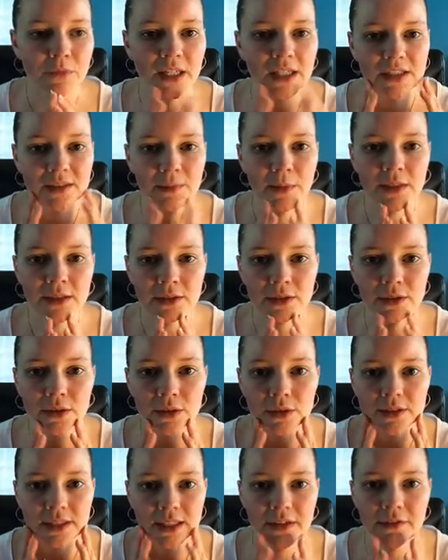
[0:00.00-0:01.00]
his
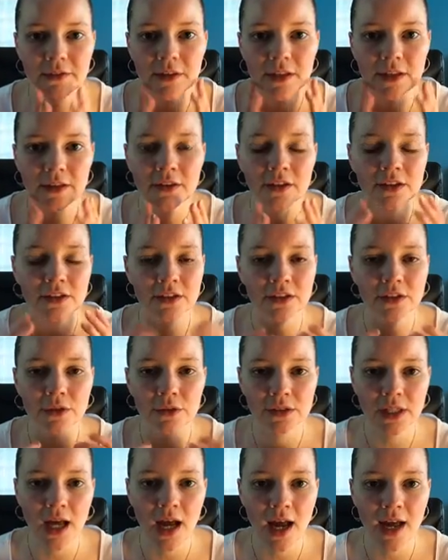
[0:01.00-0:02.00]
muscles and everything, it's
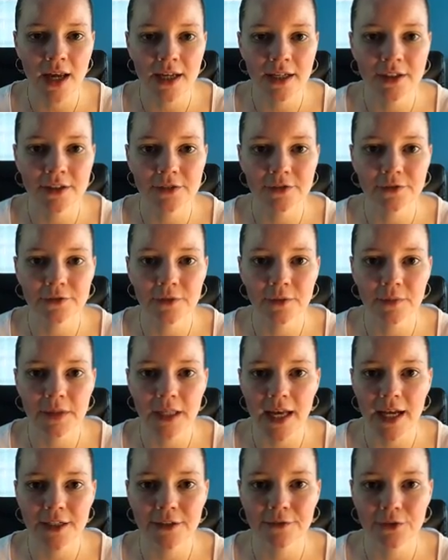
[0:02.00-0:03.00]
so tight from
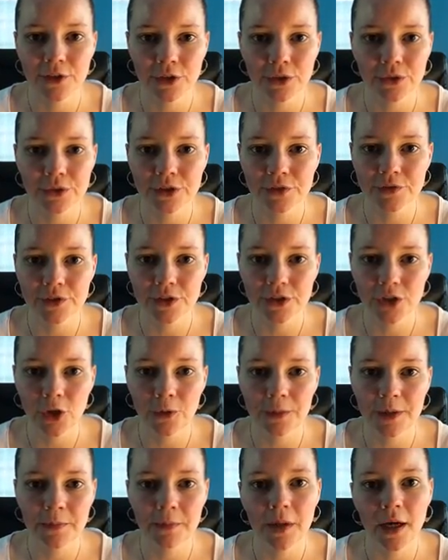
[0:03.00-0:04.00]
lack of use for so
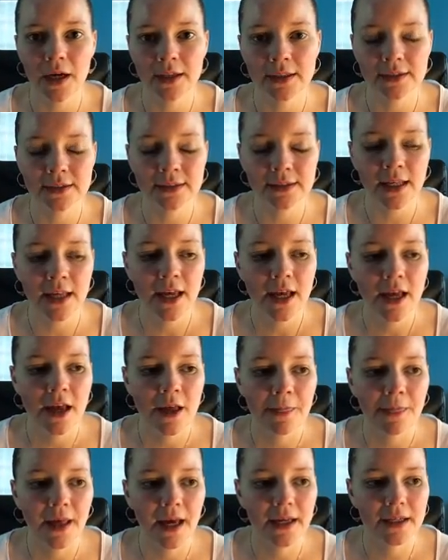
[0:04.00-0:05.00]
many months
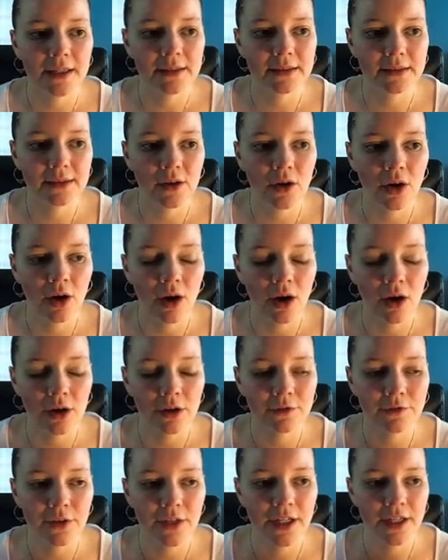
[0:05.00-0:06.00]
that it's
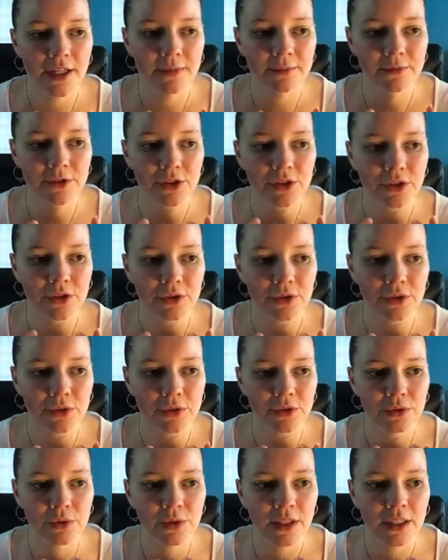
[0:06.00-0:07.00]
hard for him
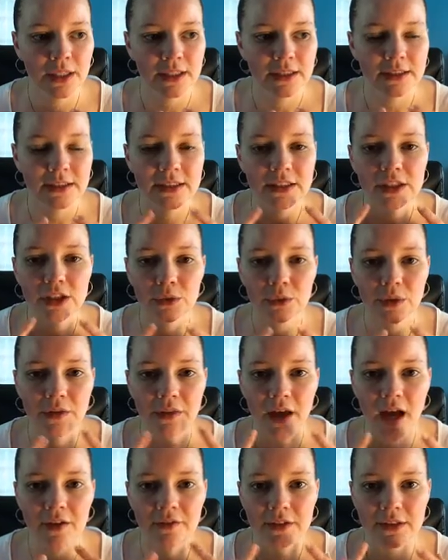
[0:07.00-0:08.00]
to deal with
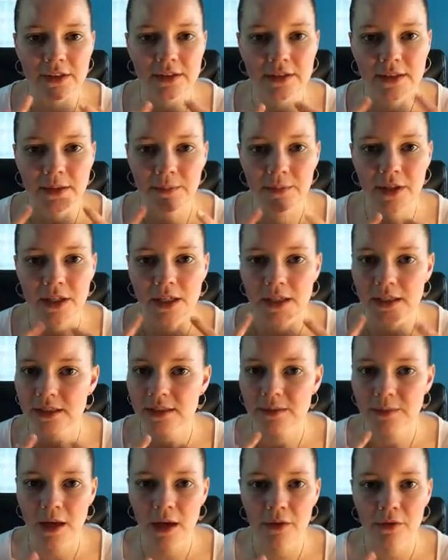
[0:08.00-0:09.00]
having something in
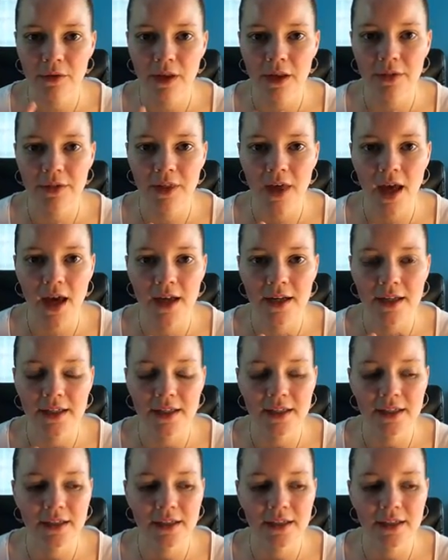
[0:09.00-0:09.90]
his mouth like that.